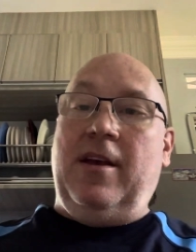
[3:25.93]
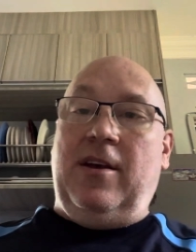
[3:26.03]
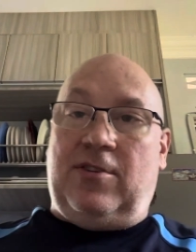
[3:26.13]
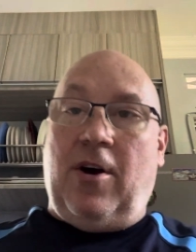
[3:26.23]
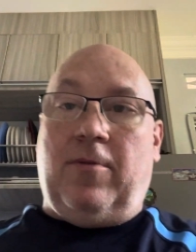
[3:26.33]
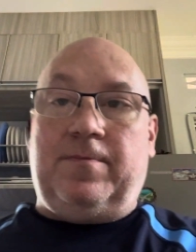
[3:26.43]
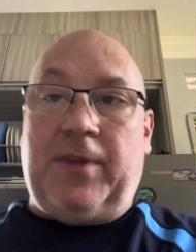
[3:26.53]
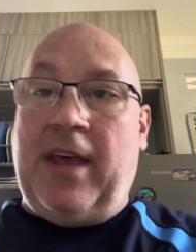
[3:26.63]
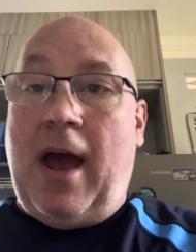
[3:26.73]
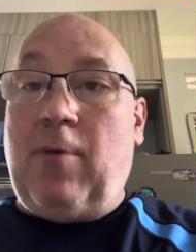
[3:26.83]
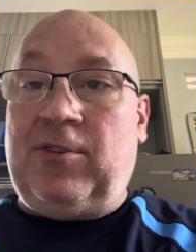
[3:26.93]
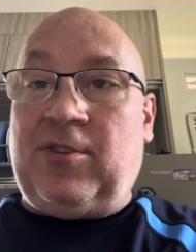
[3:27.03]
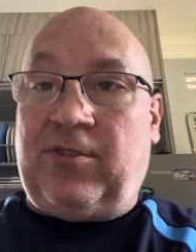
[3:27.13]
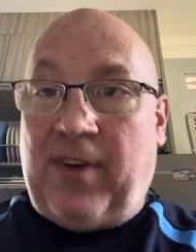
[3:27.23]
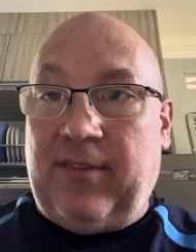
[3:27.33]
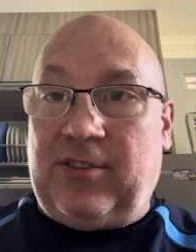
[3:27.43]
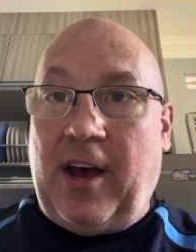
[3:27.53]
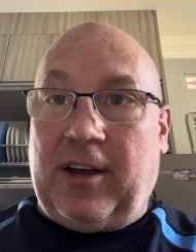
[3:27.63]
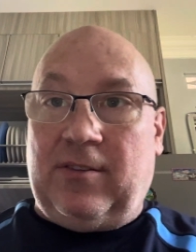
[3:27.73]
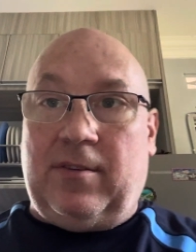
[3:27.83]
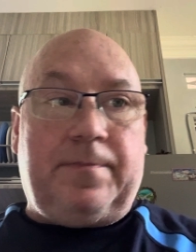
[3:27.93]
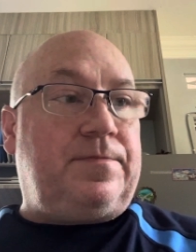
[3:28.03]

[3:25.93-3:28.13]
So, and that was just 5 seconds.